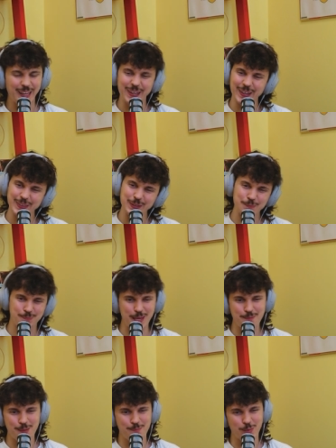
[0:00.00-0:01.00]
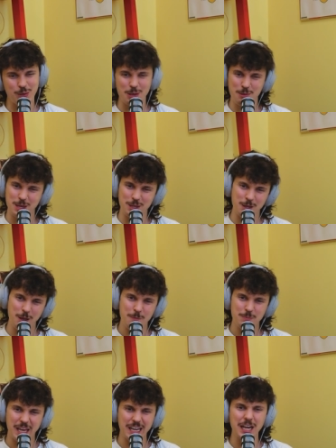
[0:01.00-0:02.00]
I love baby boy.
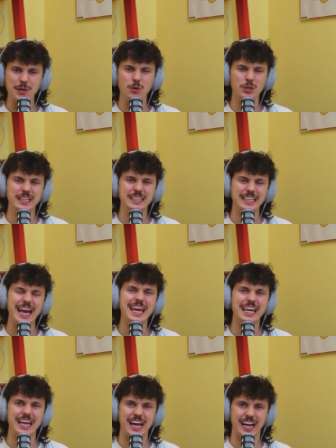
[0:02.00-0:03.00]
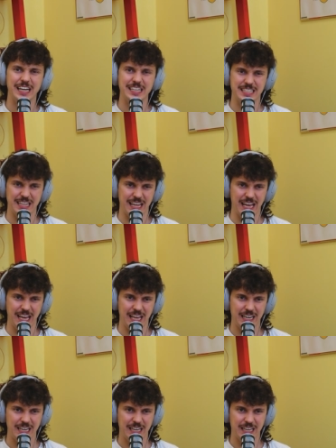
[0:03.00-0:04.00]
I got enrolled in daycare because of that.